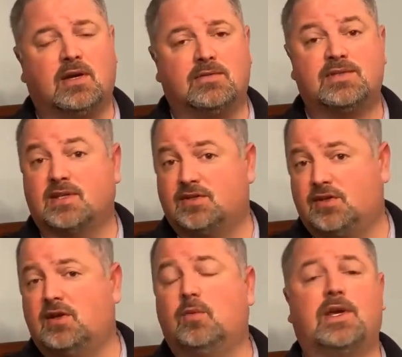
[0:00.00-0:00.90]
sent to
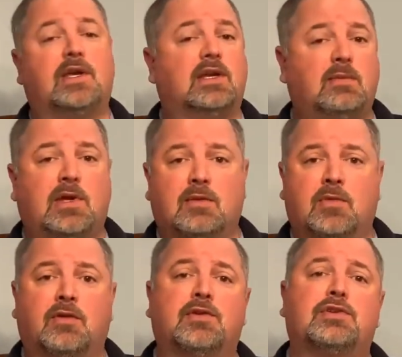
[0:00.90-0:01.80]
you, we can email them
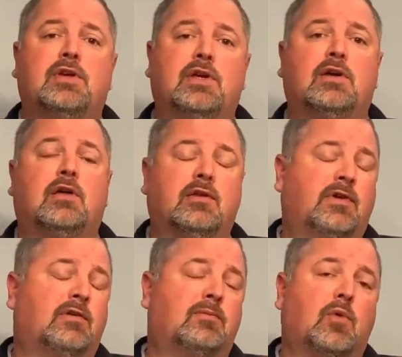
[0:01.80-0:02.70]
over to you. All of
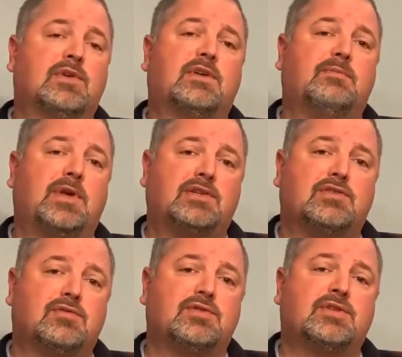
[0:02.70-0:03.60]
our reports have
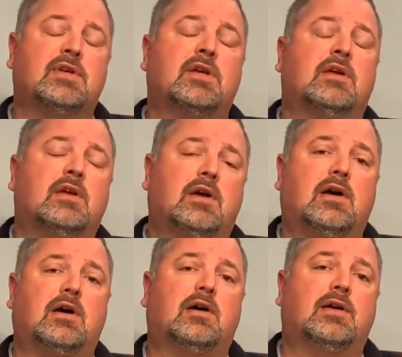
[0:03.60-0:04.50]
pictures
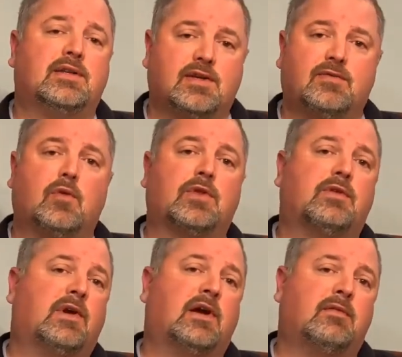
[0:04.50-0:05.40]
and so forth
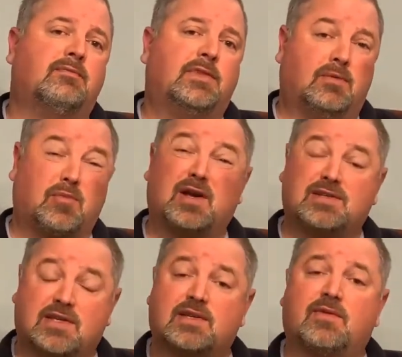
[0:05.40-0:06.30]
of our
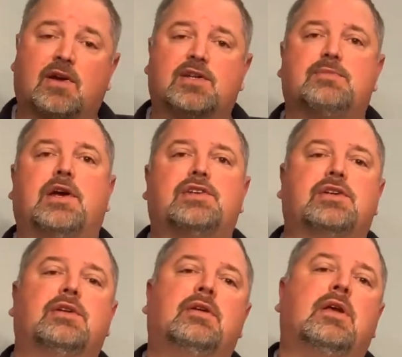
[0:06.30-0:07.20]
process of our
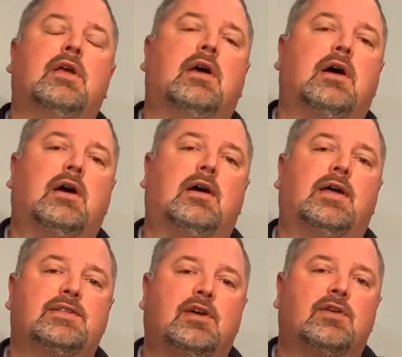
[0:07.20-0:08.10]
inspection.
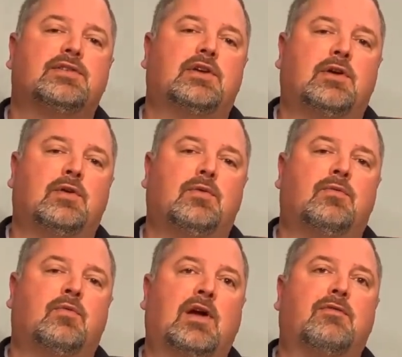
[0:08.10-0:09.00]
It's also
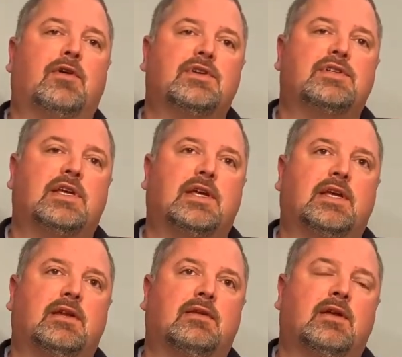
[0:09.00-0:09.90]
referenced
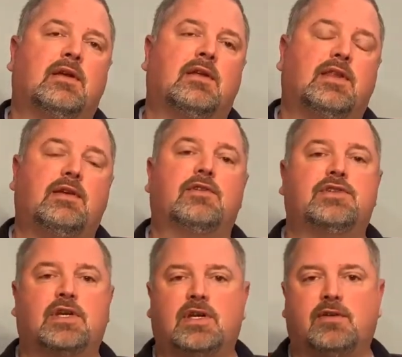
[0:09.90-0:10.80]
in the
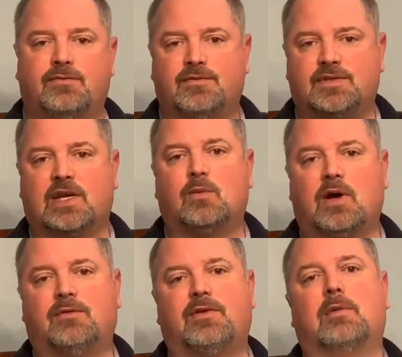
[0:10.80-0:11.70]
Virginia
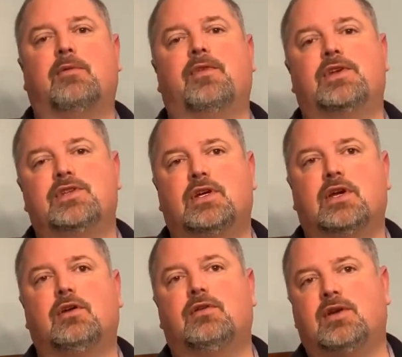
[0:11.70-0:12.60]
Statewide Fire Prevention
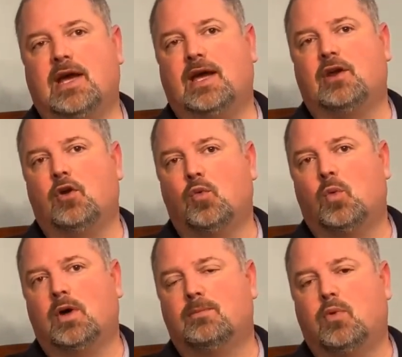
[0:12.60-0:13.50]
Code
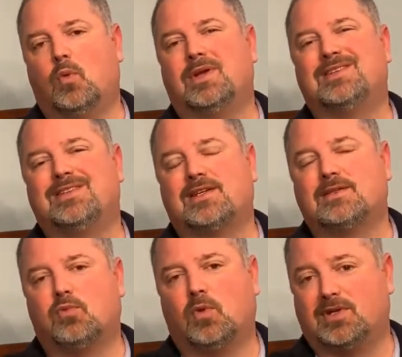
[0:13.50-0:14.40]

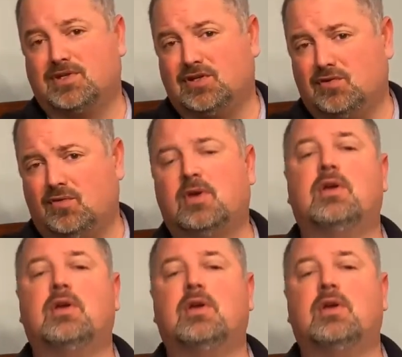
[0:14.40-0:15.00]
901.6.2